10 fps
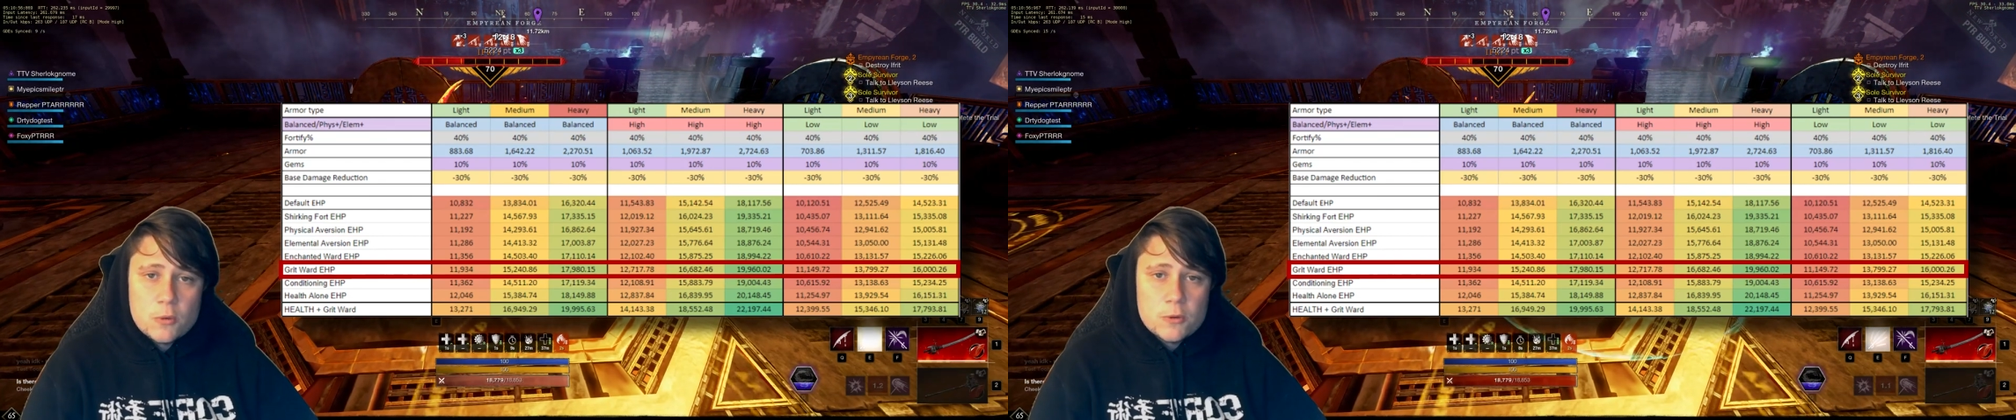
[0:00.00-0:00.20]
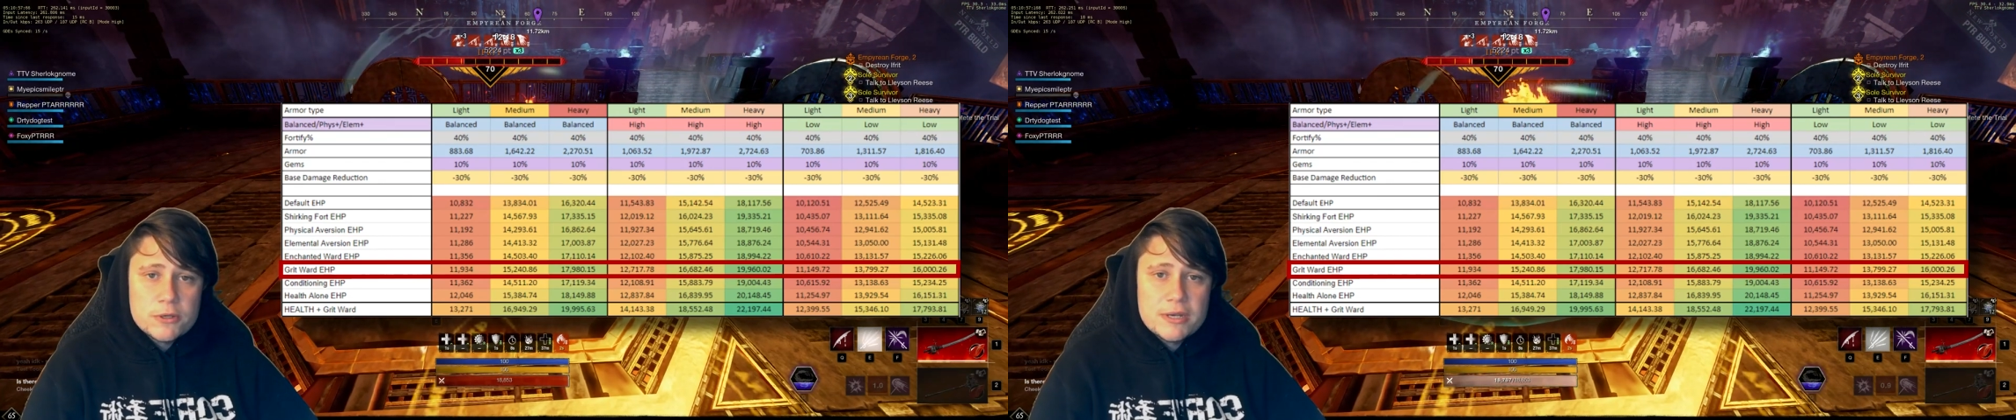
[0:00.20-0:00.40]

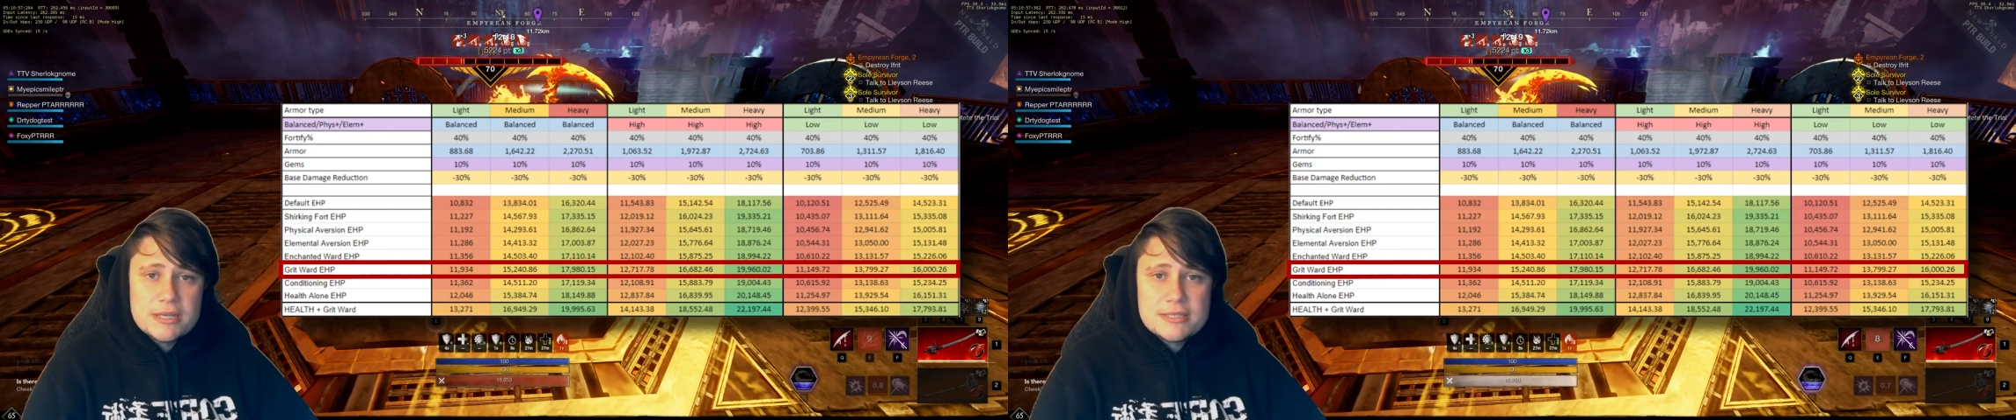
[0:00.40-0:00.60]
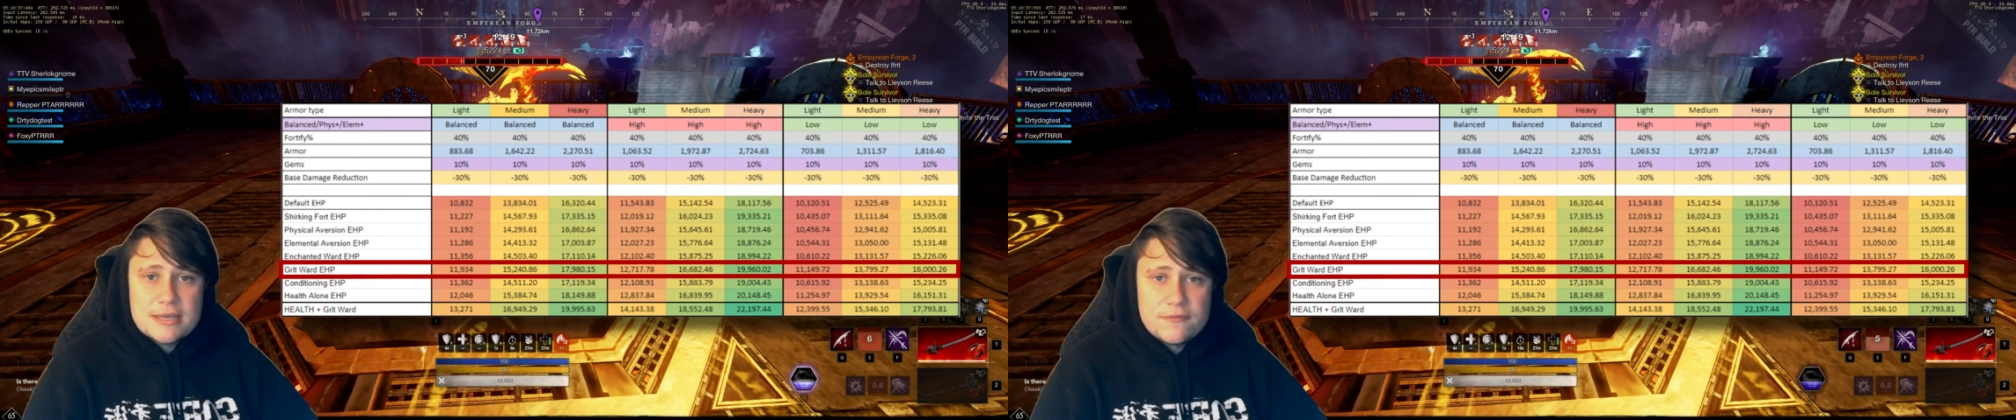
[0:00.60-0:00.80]
or you
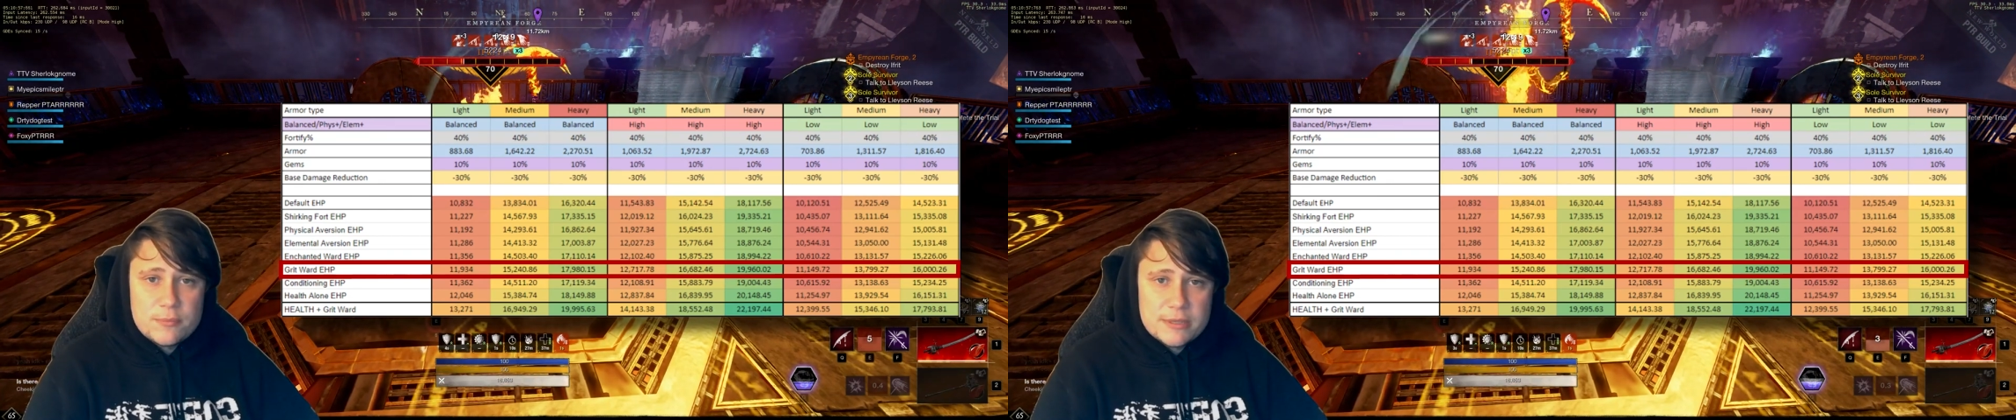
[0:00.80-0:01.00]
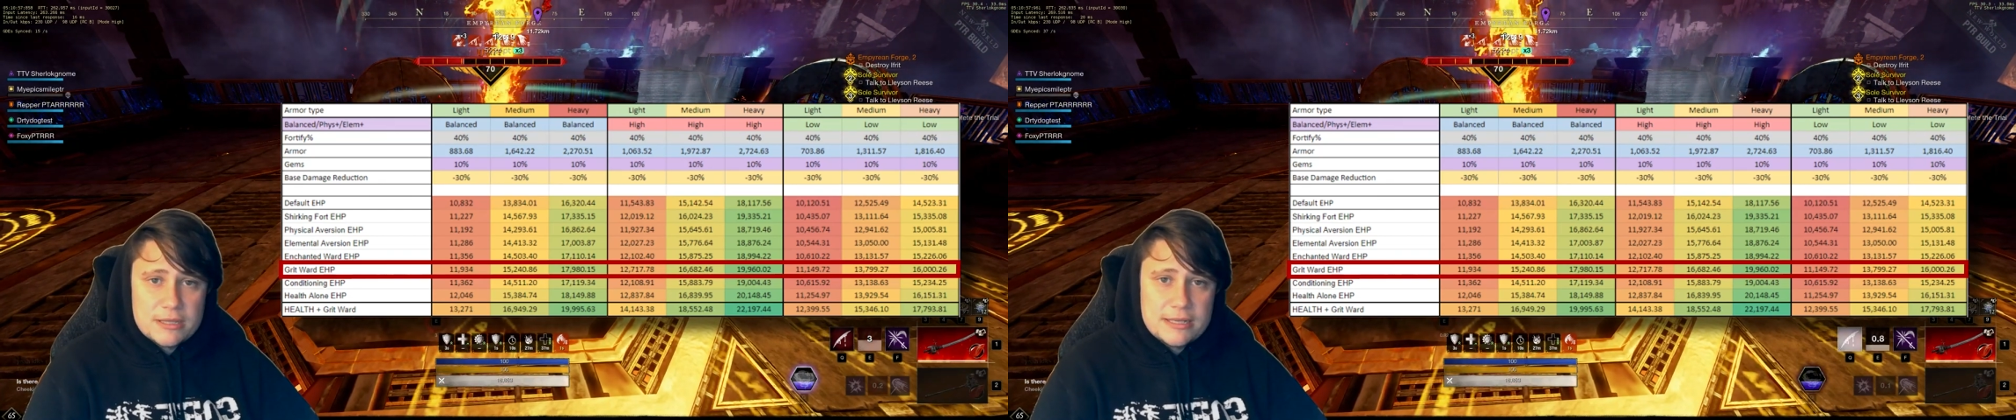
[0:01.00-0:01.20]
need to have
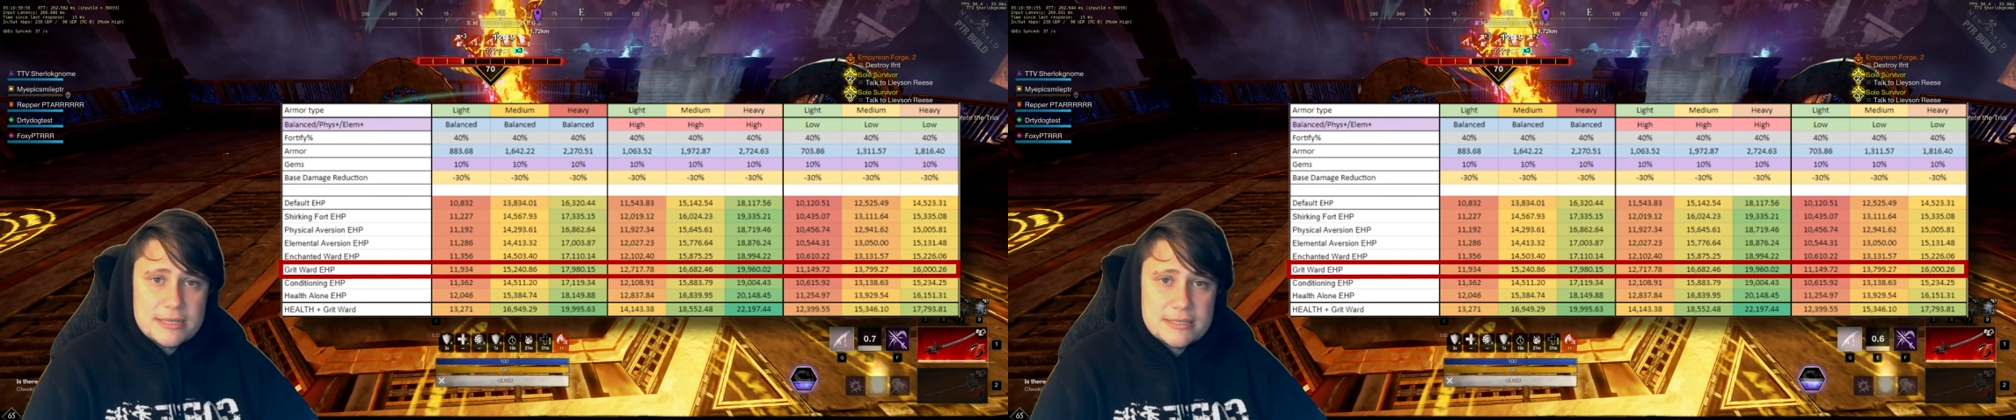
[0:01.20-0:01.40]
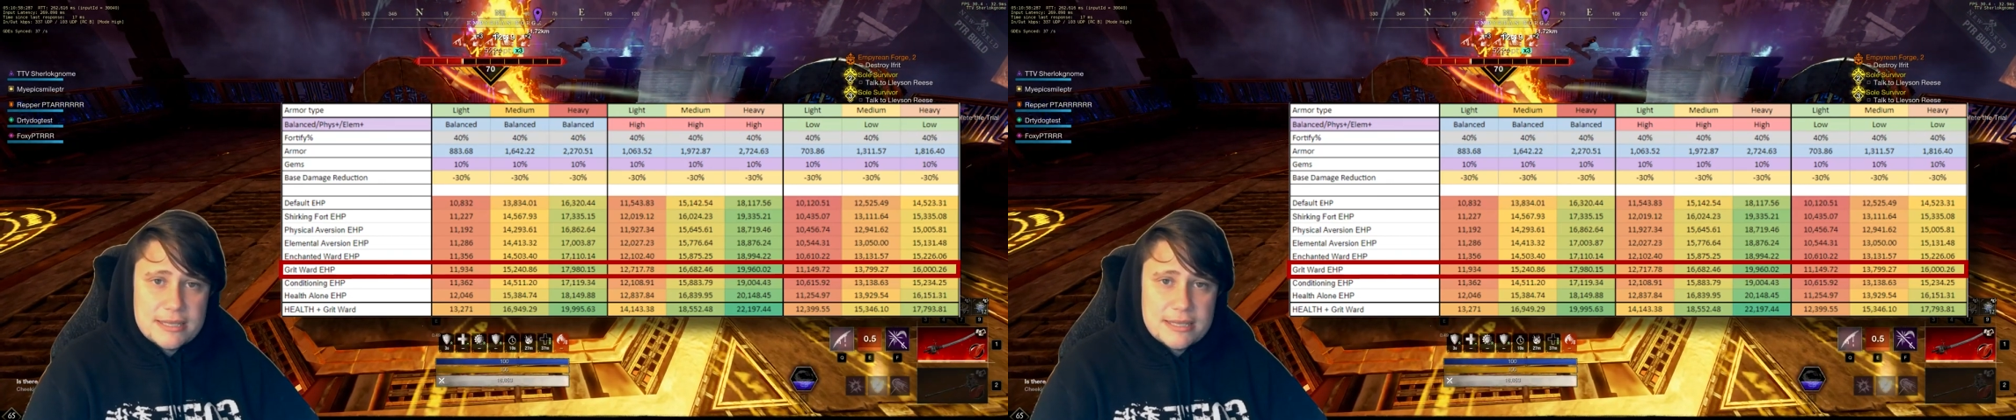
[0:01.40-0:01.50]
abilities